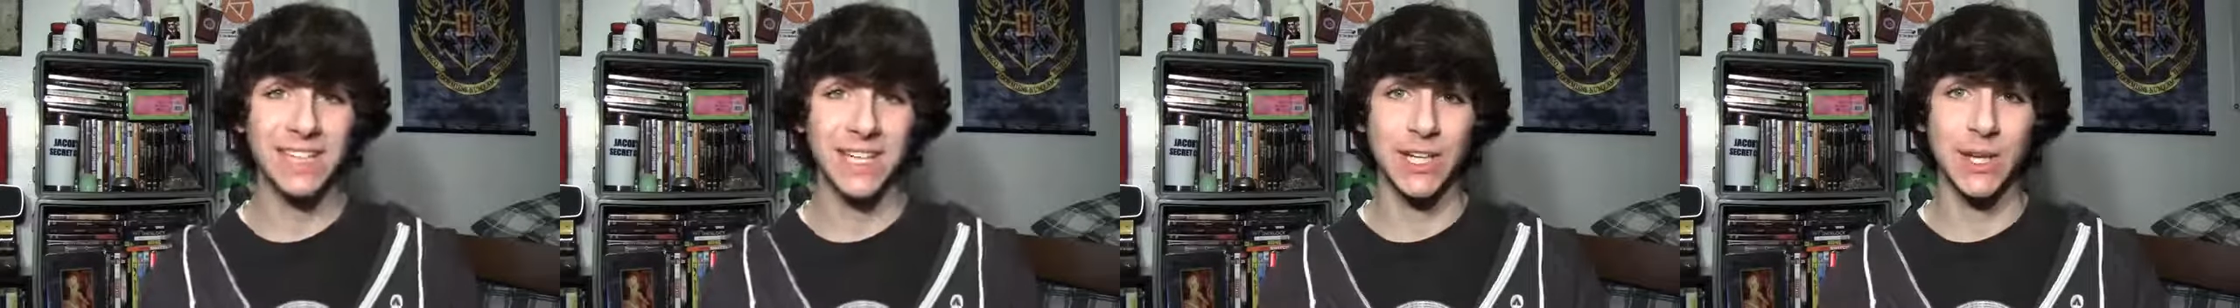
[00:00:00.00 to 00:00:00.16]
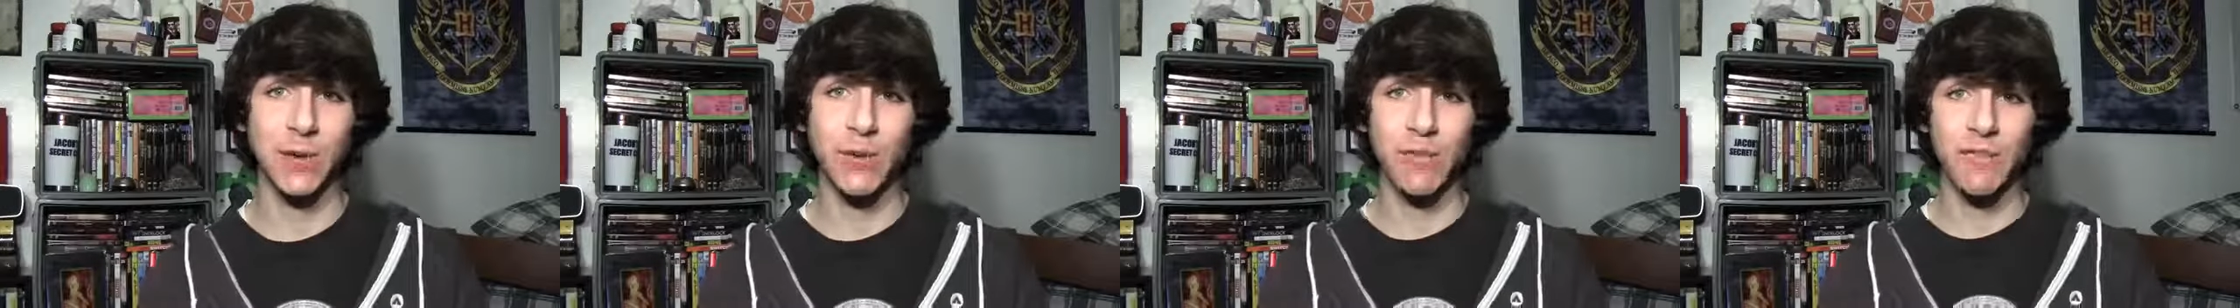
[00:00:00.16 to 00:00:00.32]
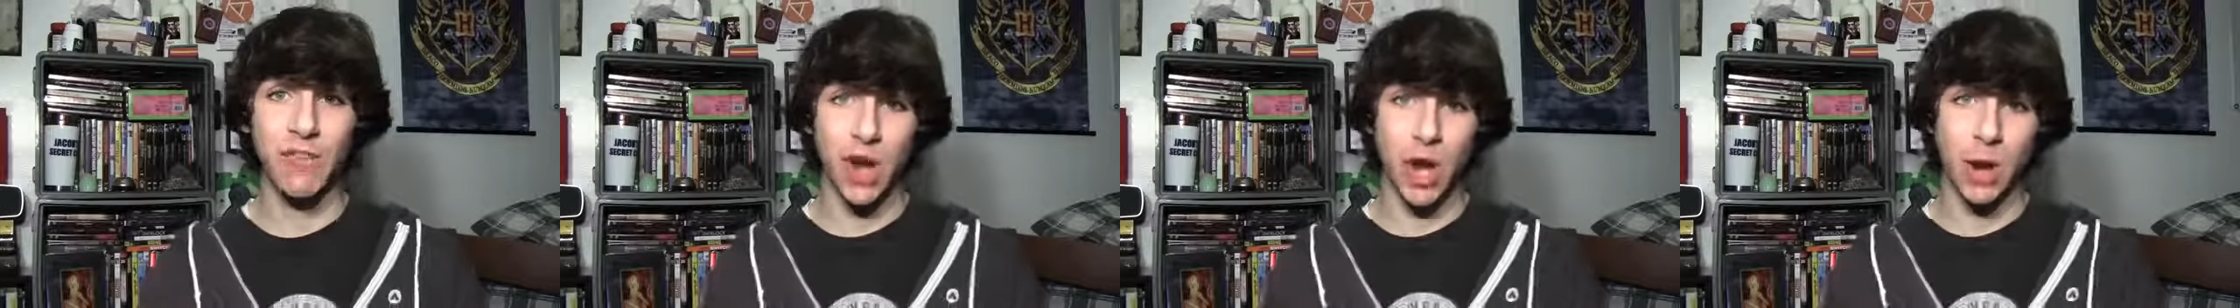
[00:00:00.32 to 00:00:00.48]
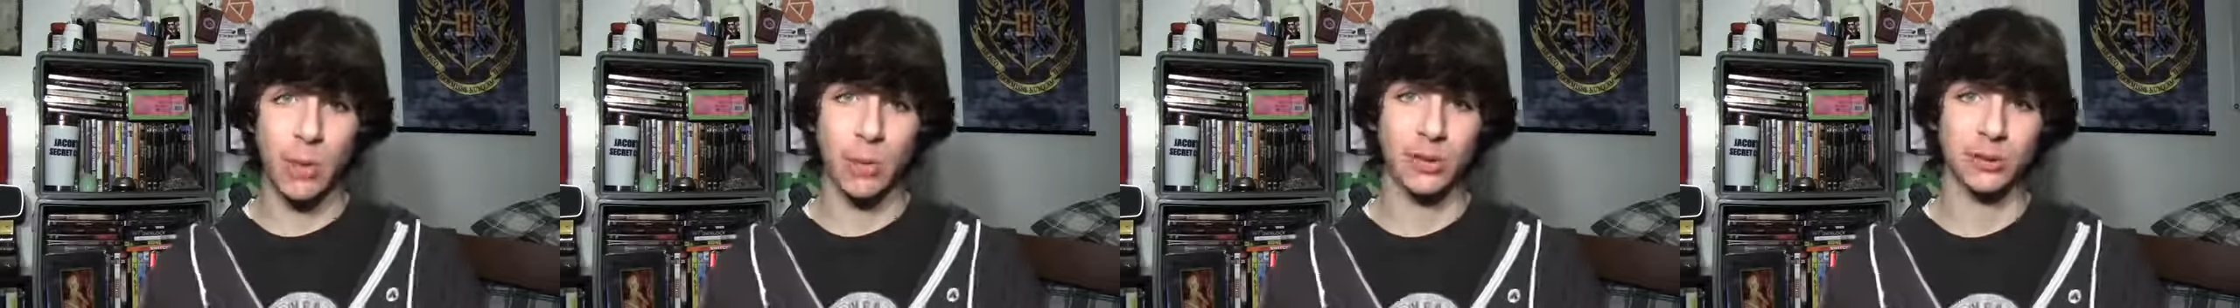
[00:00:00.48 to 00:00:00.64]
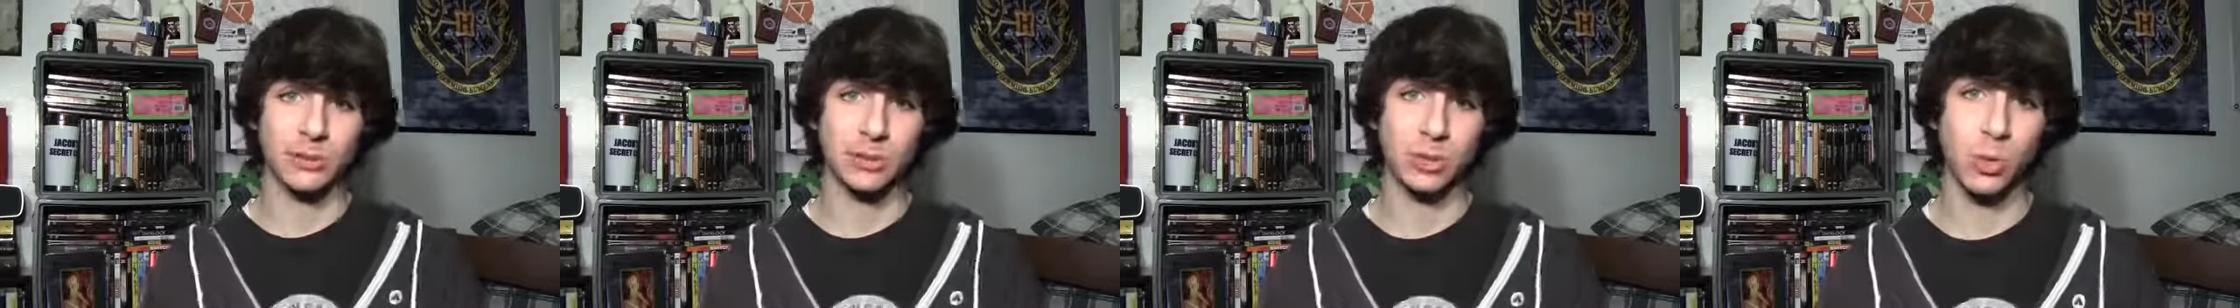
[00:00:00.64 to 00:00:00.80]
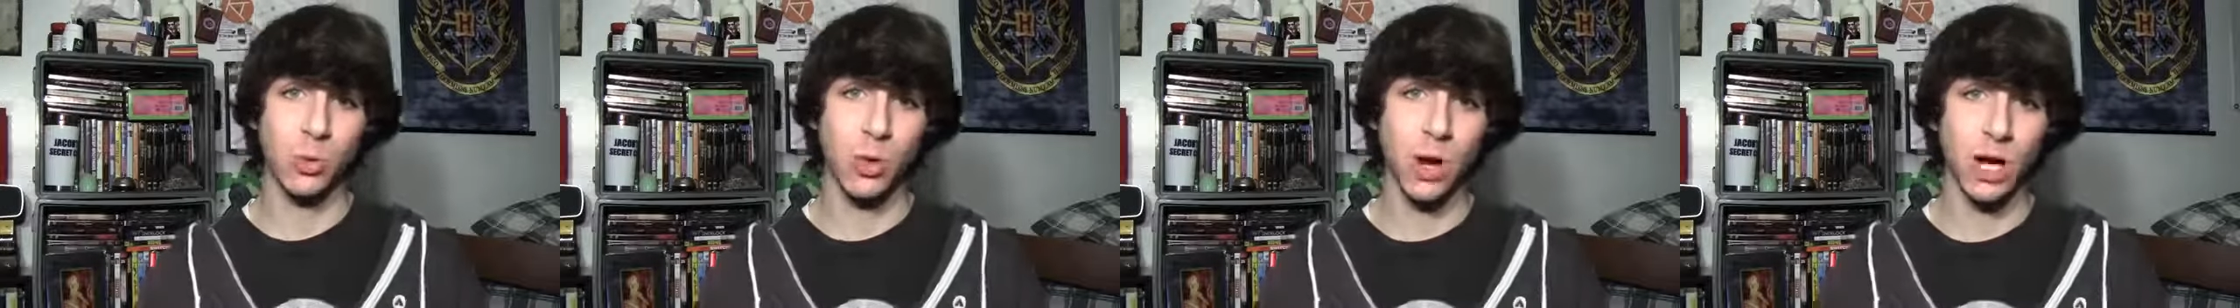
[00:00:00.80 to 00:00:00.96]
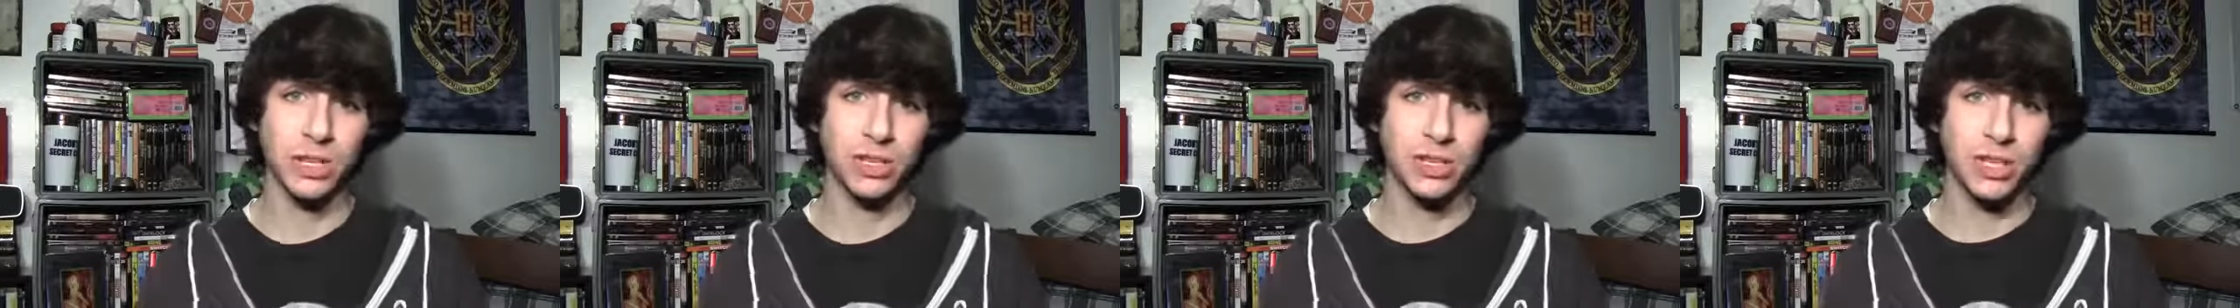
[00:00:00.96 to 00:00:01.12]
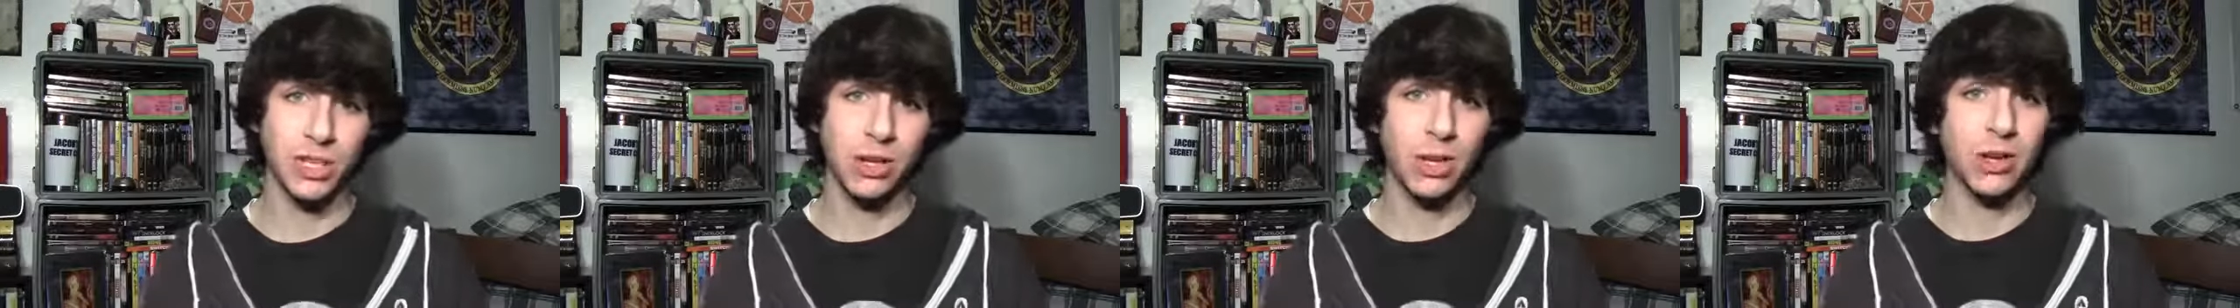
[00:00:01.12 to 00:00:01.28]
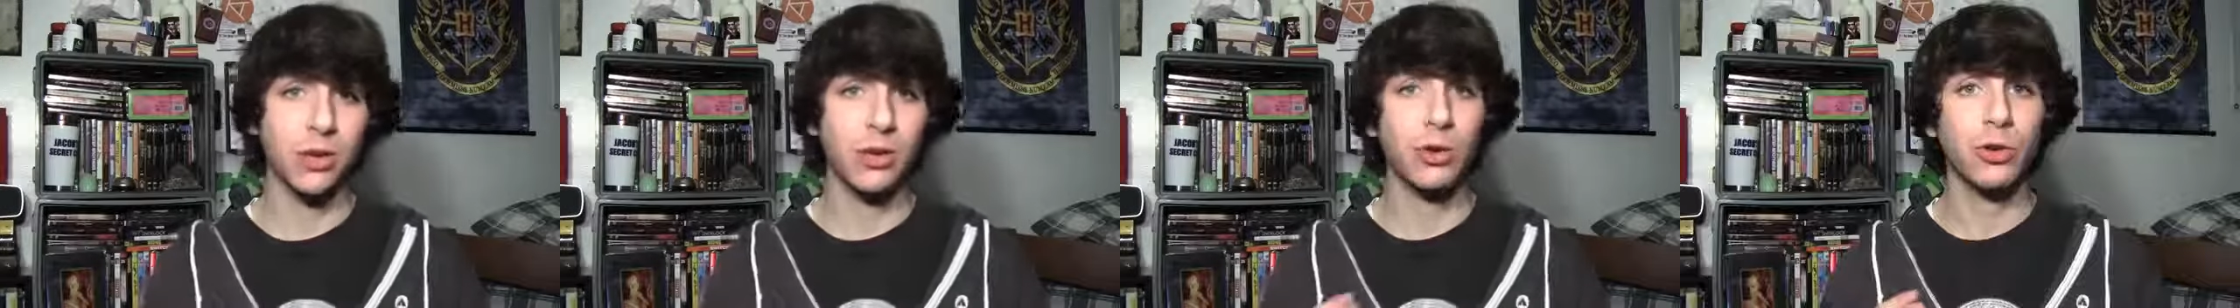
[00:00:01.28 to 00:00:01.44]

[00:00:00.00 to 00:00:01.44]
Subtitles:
Thank you very much for watching.